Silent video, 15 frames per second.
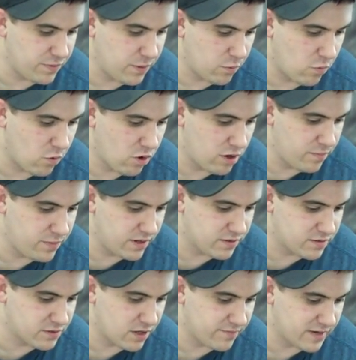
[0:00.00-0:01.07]
the warp,
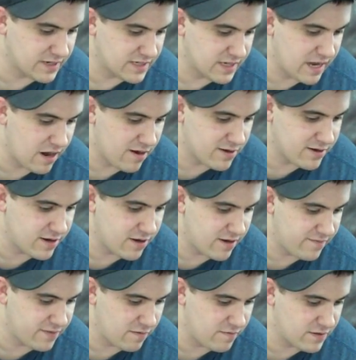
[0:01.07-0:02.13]
it's resolved against a character,
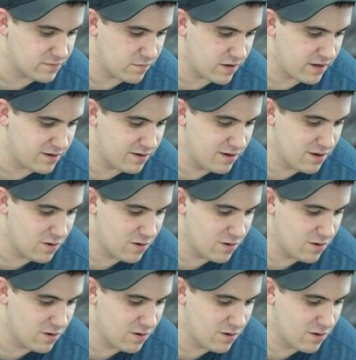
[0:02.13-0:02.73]
if there is one,